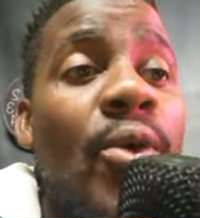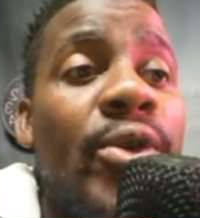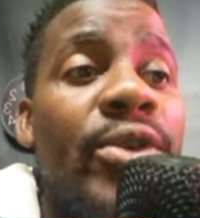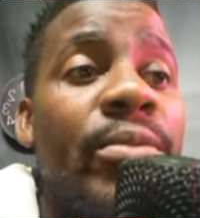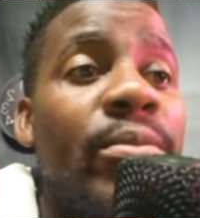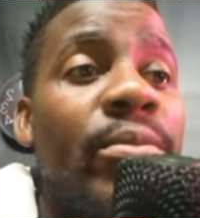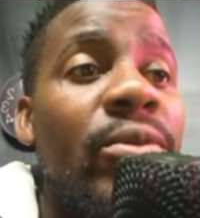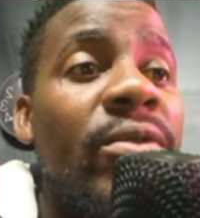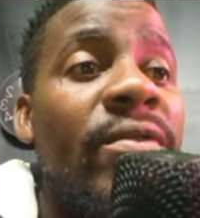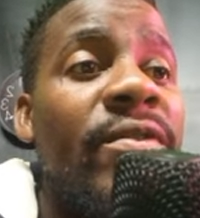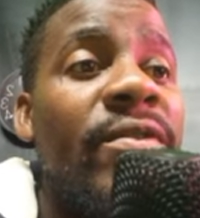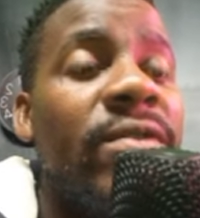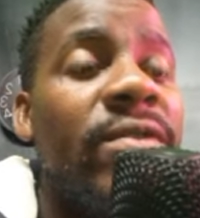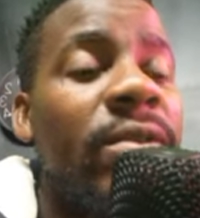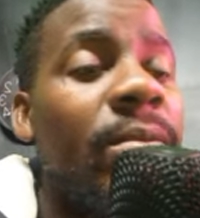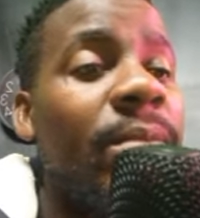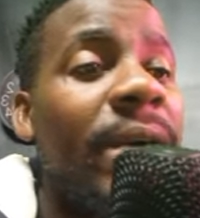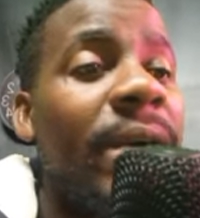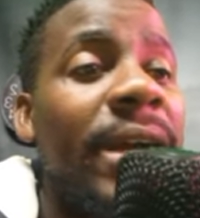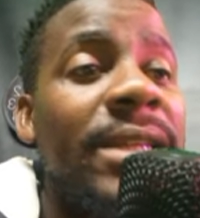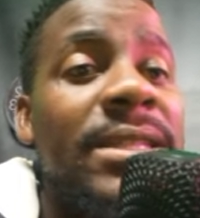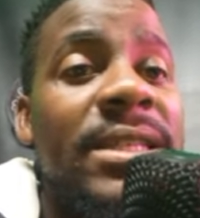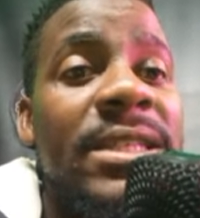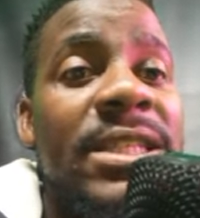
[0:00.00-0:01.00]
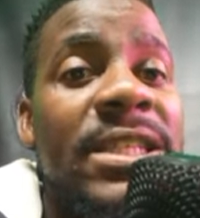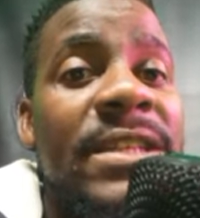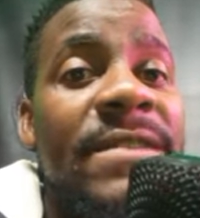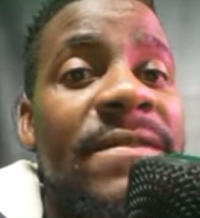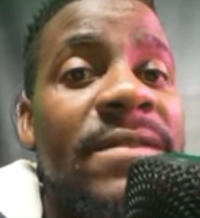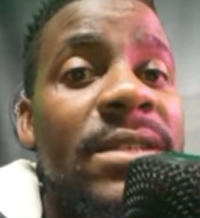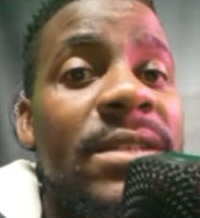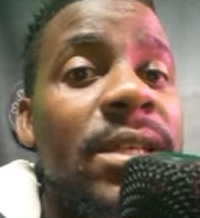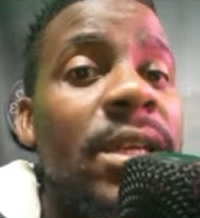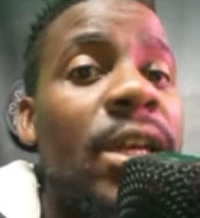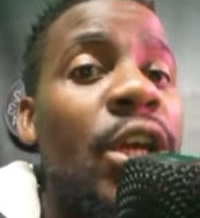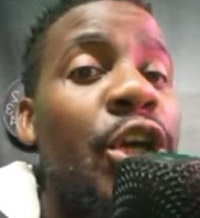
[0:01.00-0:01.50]
he moved from Kaizer
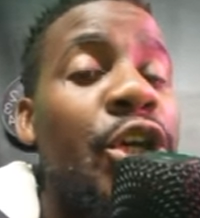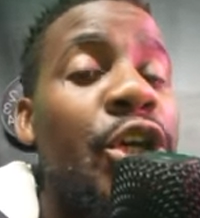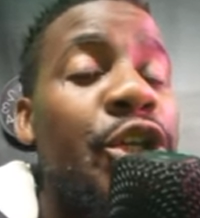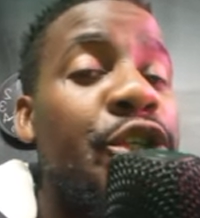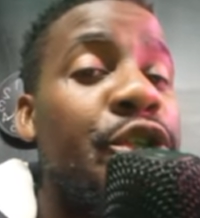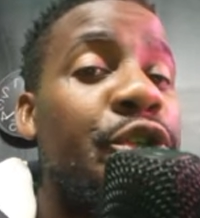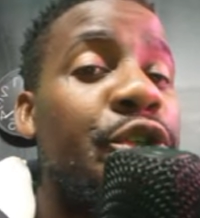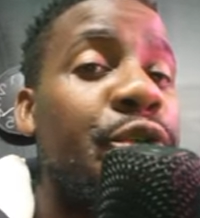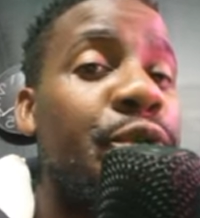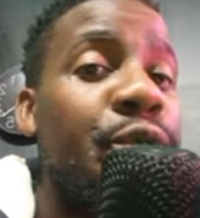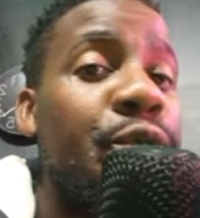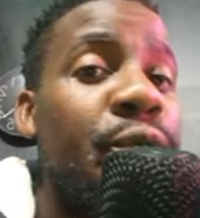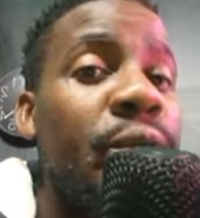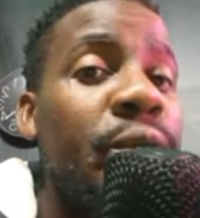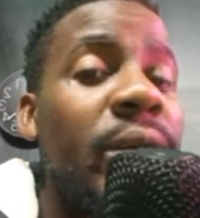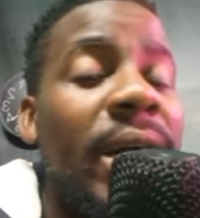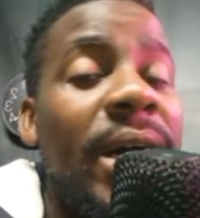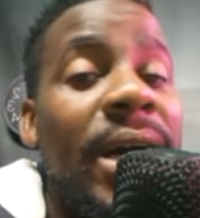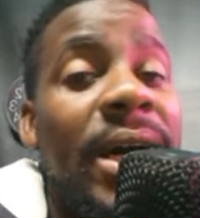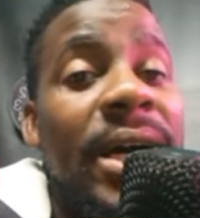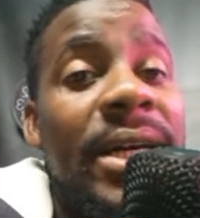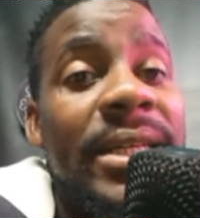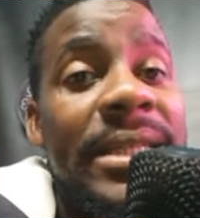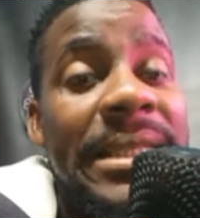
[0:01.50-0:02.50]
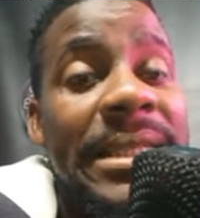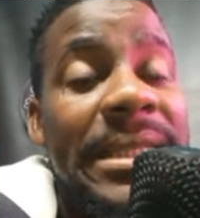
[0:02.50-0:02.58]
Chiefs to uh,